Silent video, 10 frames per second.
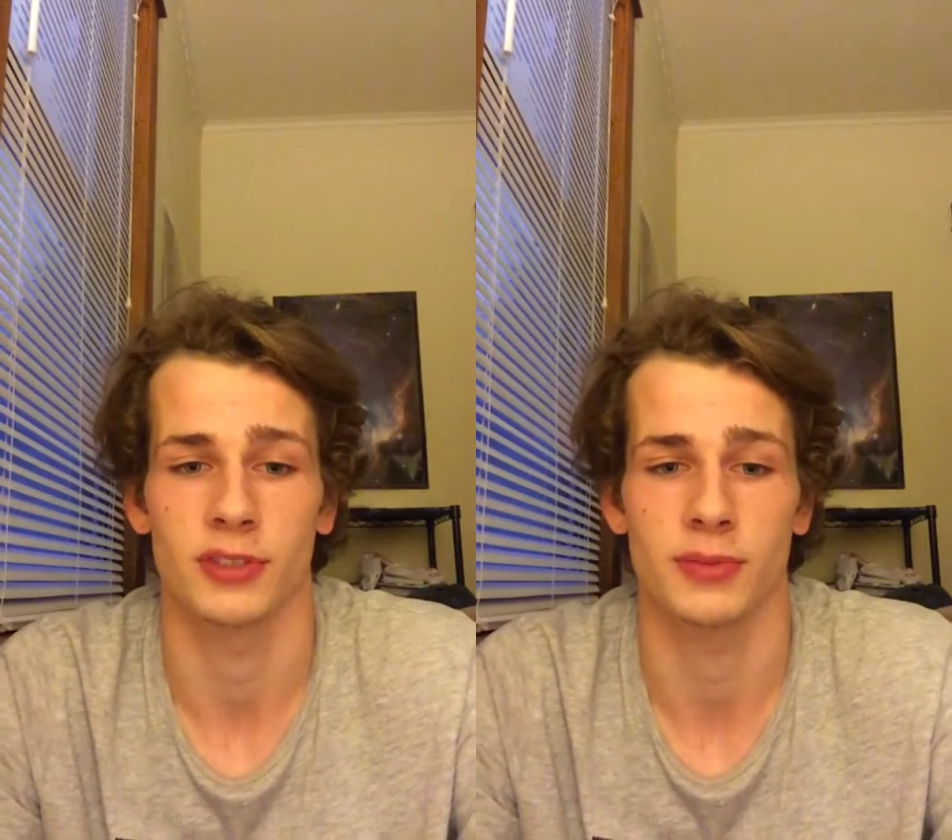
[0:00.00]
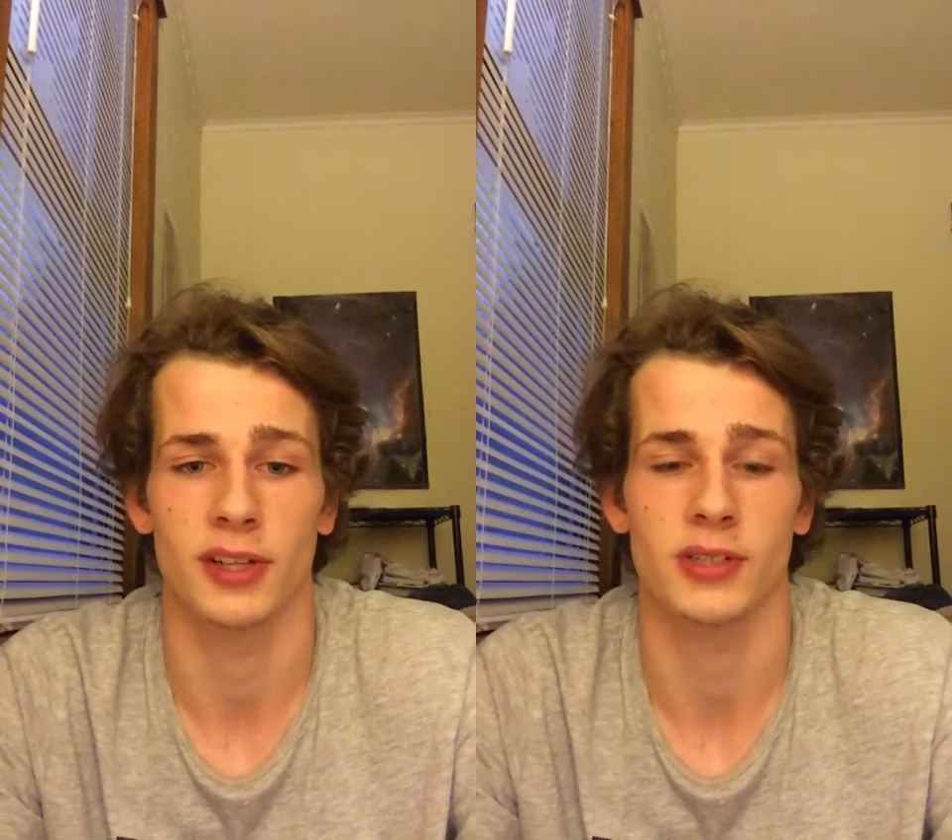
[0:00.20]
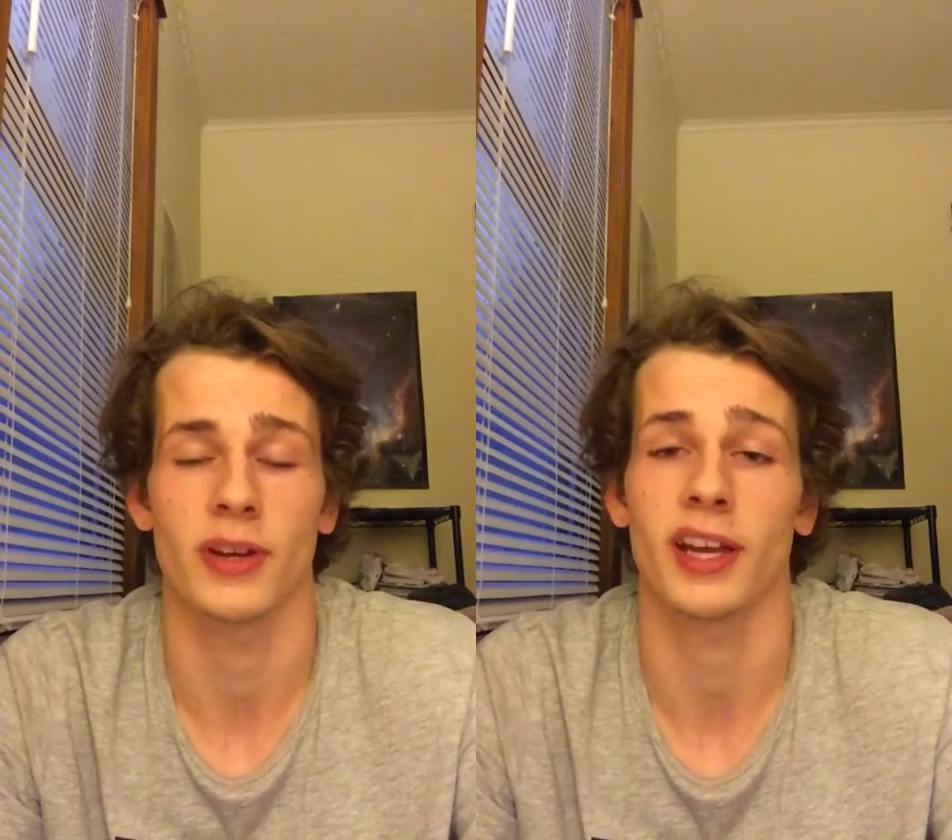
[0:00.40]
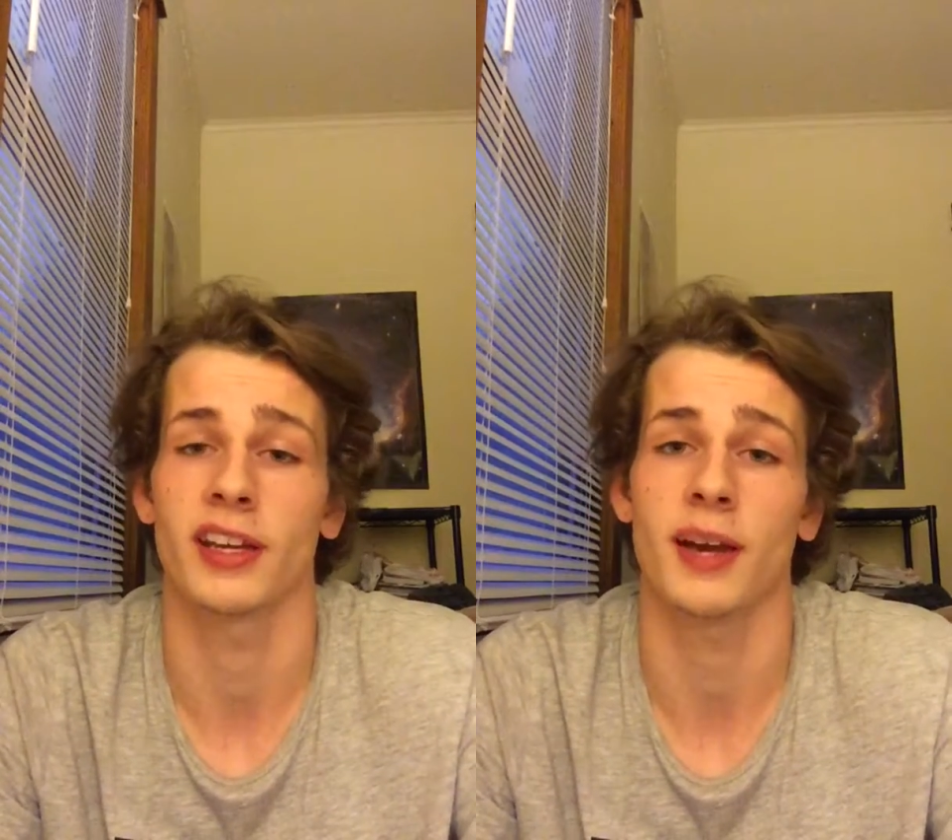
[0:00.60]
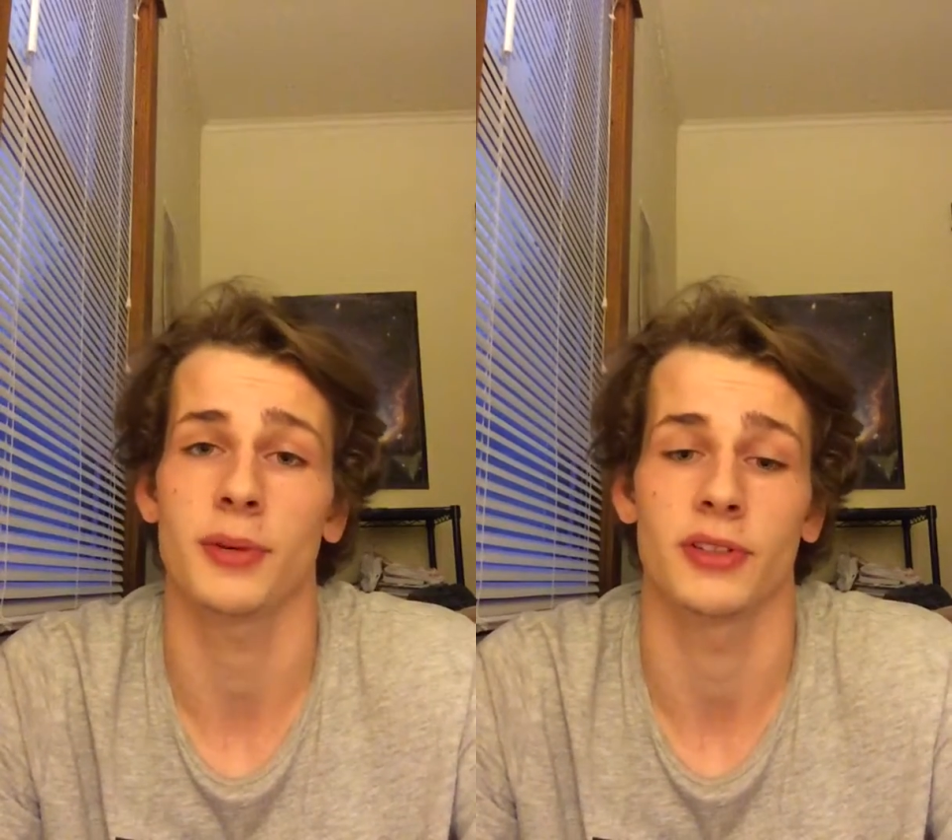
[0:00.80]
but also
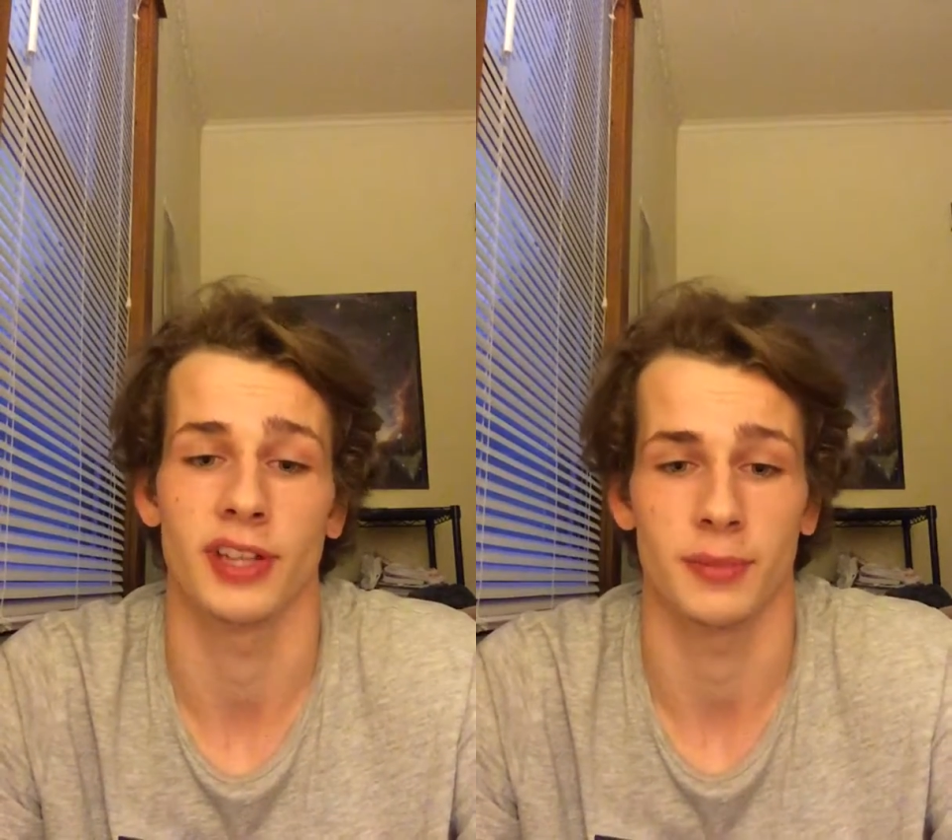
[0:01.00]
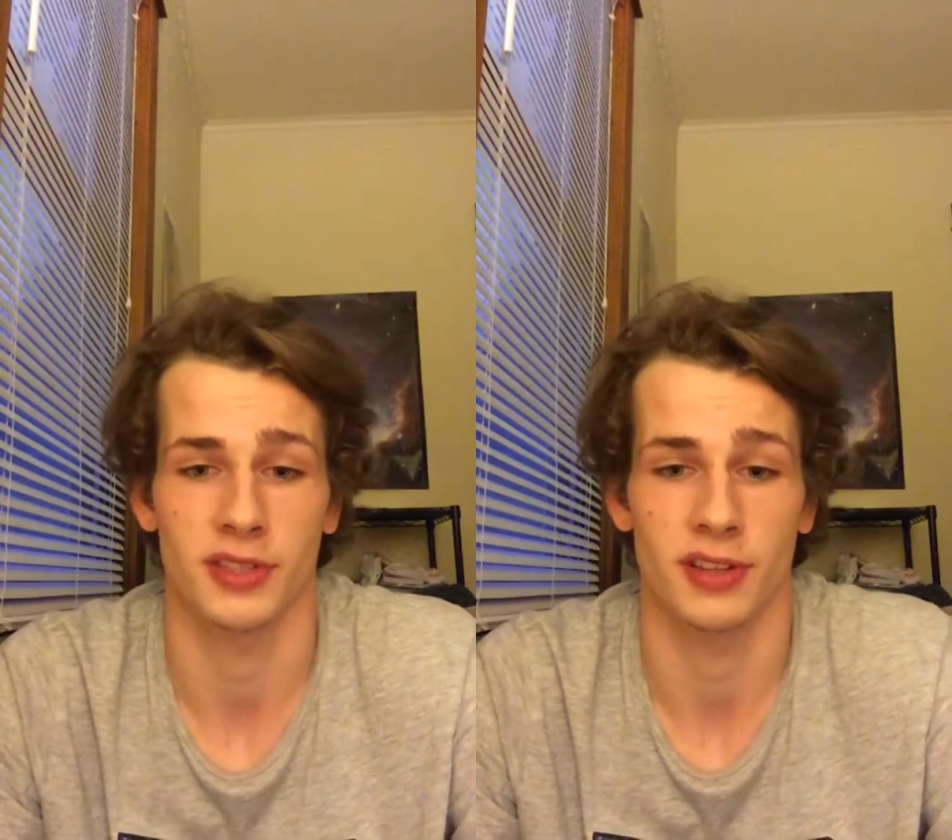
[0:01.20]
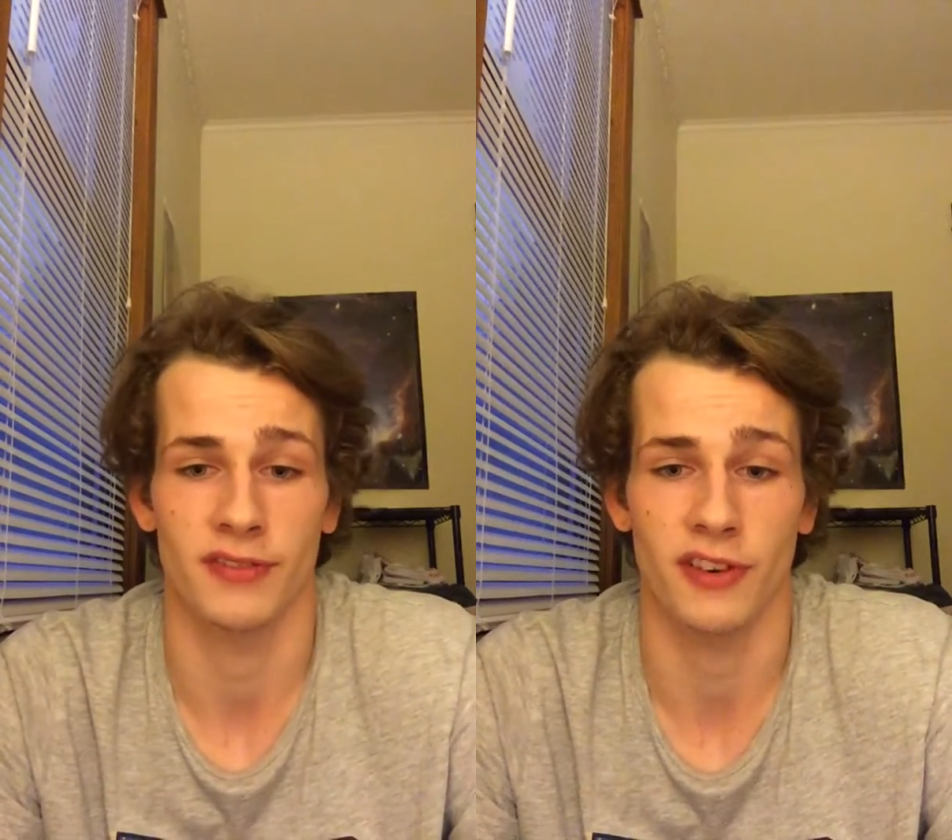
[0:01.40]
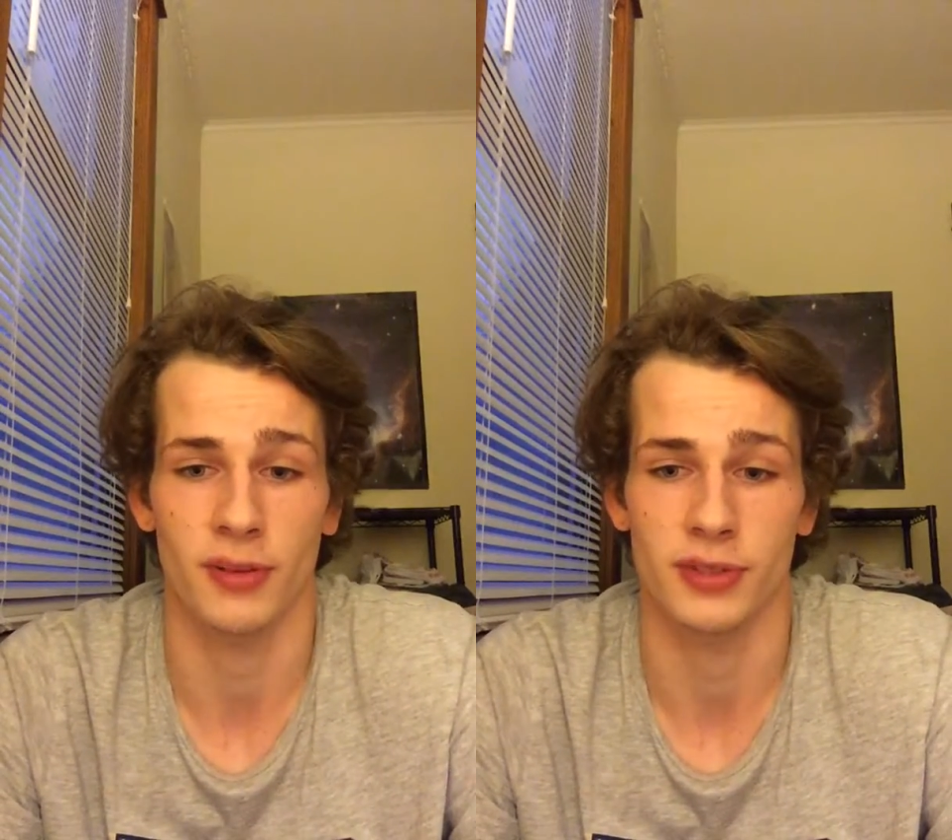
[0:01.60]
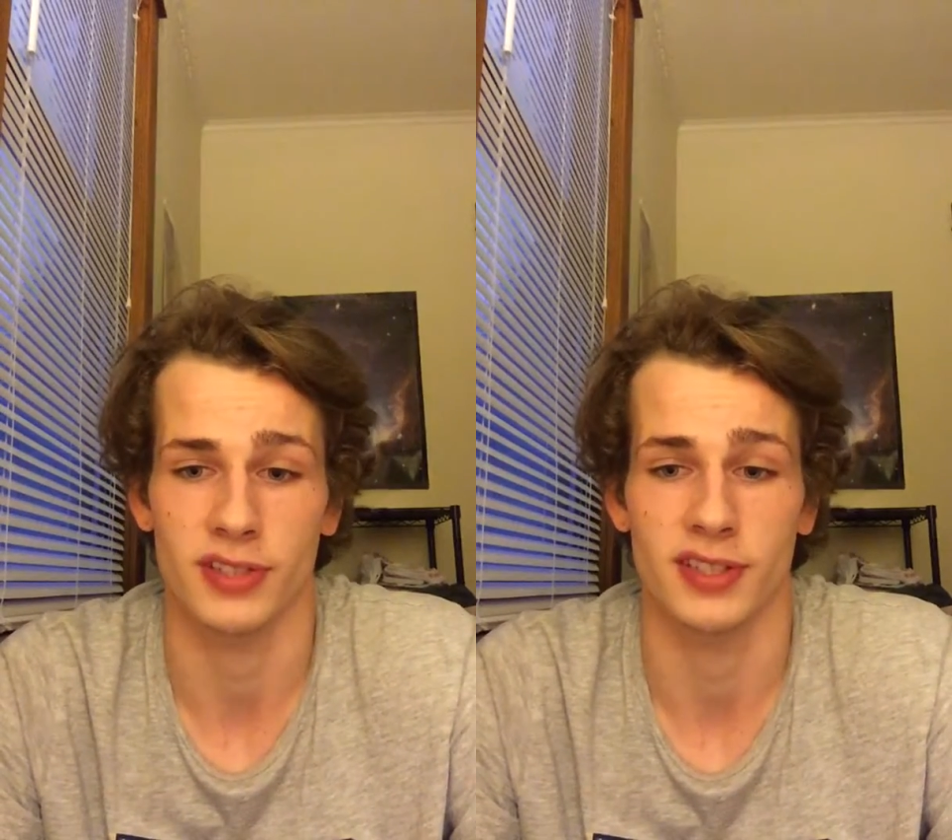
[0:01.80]
economical damage to the farmers,